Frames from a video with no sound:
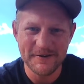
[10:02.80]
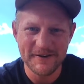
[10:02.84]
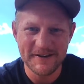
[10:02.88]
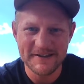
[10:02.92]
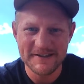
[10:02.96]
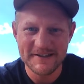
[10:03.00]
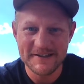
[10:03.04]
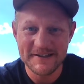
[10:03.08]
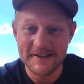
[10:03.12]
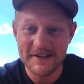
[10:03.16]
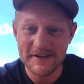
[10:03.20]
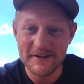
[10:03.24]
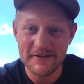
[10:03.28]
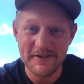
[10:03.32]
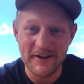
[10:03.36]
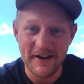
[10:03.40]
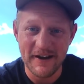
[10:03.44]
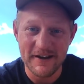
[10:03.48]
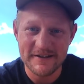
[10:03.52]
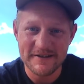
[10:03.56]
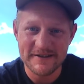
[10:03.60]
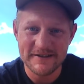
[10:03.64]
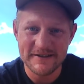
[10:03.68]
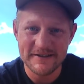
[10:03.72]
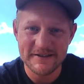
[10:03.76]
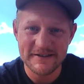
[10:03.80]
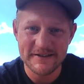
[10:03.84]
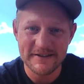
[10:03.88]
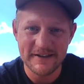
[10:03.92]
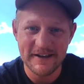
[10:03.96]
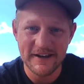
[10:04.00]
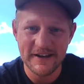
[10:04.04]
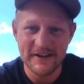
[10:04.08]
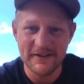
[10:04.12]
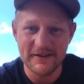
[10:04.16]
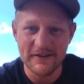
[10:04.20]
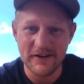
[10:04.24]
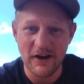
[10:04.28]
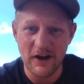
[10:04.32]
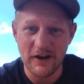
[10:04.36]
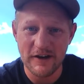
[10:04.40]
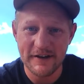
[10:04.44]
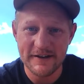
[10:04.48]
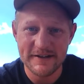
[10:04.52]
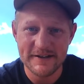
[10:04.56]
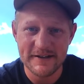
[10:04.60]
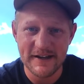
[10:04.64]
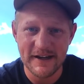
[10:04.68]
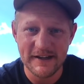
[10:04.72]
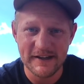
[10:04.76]
and see you guys later.
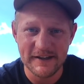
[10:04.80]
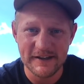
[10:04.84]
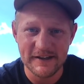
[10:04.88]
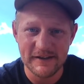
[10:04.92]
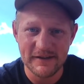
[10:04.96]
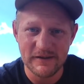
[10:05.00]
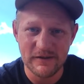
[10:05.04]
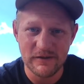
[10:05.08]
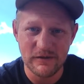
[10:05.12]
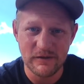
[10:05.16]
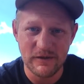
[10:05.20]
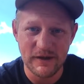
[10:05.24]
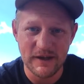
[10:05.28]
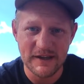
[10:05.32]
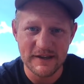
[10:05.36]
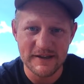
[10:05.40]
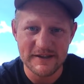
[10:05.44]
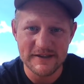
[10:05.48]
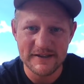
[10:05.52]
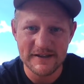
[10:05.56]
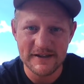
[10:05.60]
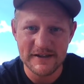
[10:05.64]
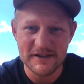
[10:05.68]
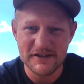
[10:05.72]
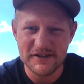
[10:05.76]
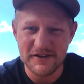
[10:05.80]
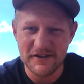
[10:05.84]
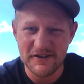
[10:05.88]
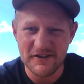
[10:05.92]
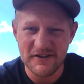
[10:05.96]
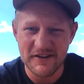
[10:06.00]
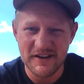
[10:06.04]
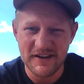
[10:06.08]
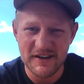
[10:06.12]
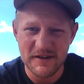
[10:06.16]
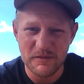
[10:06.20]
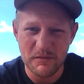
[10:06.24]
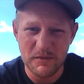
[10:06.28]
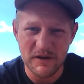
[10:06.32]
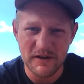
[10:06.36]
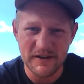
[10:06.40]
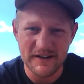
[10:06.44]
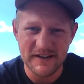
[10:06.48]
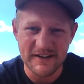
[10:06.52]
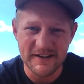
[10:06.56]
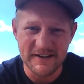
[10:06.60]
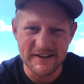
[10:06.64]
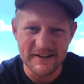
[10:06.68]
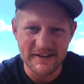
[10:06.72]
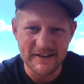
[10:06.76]
August 2nd, we can see each other in the
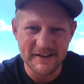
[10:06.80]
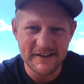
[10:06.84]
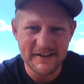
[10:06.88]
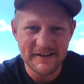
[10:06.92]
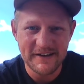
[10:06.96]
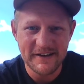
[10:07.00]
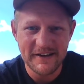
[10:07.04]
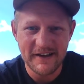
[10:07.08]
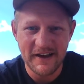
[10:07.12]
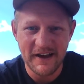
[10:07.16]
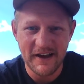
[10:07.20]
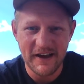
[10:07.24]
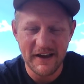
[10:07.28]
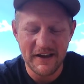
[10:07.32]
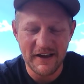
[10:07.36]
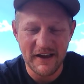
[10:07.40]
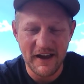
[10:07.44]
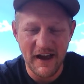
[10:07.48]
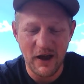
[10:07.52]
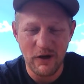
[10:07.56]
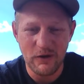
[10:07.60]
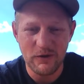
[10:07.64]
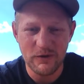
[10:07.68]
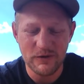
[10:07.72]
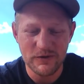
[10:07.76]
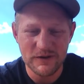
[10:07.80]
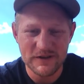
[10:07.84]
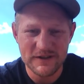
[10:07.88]
building. How cool